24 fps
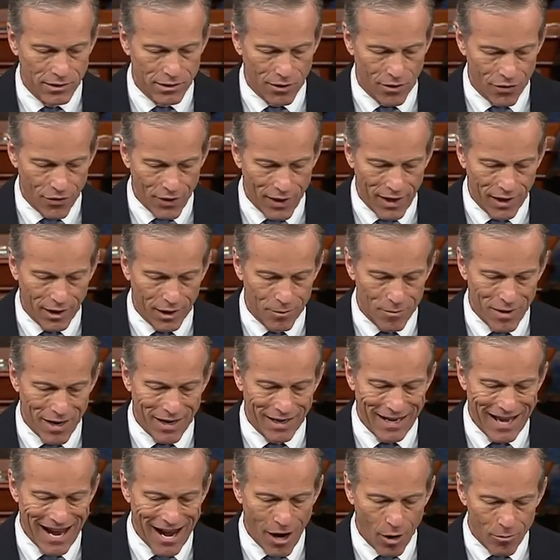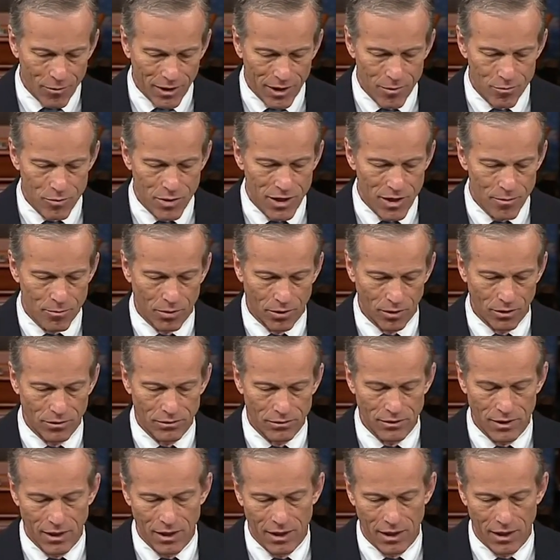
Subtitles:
to think about how many people